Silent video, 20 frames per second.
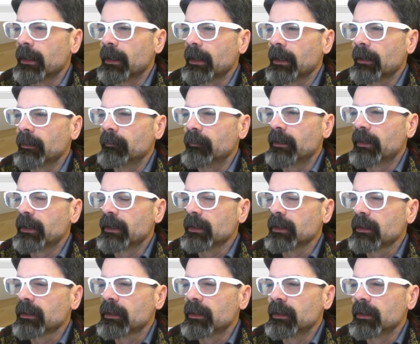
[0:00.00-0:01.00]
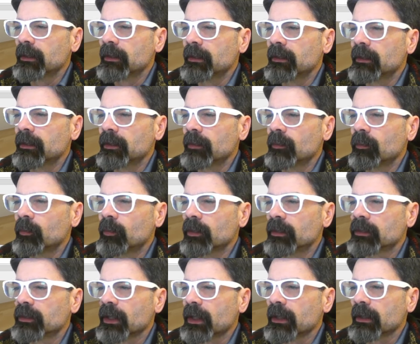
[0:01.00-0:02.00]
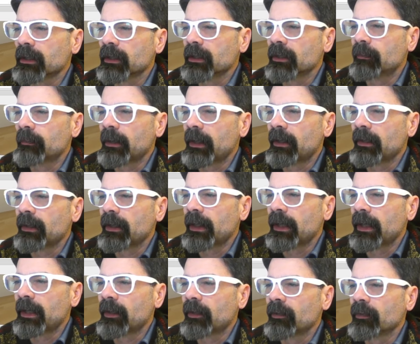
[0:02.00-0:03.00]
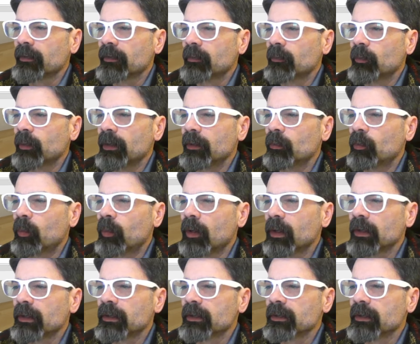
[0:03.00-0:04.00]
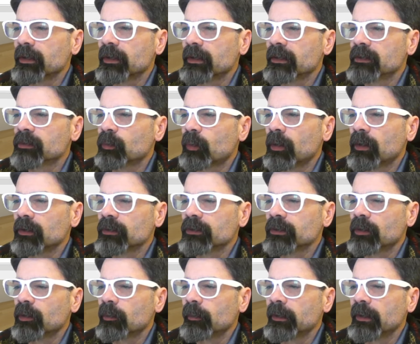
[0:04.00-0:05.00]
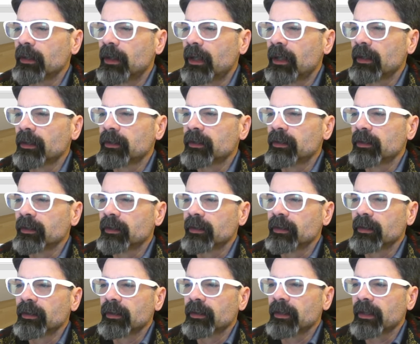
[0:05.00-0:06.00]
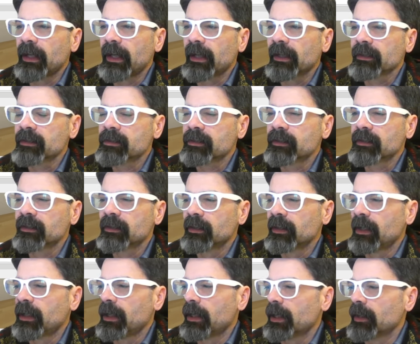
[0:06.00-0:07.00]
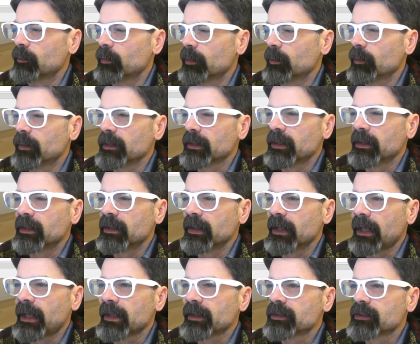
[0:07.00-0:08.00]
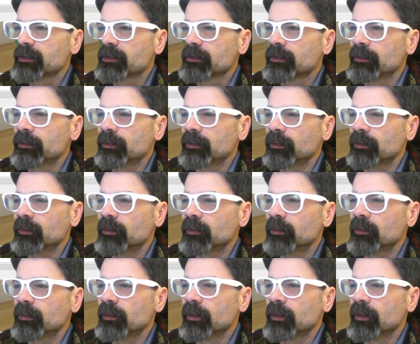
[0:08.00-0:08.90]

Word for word: I'm thinking we're talking about how we want this wall to go beyond the glass, and we want the glass to